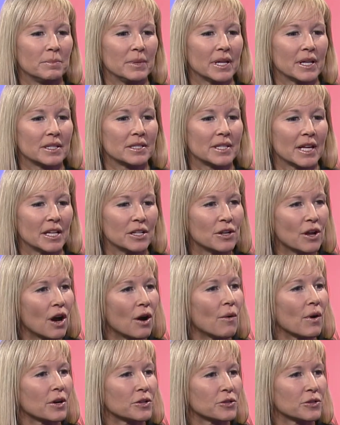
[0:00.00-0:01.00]
because they
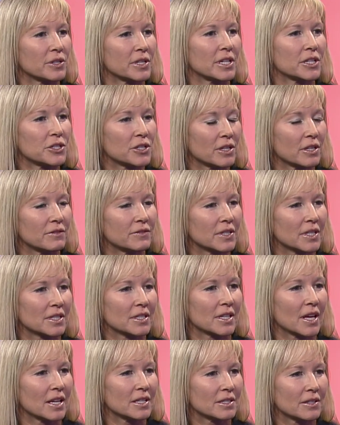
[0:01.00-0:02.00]
know our tradition of
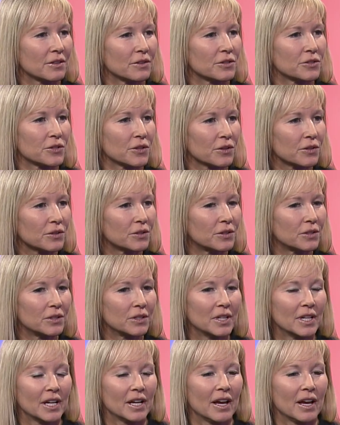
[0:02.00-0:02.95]
success in the circle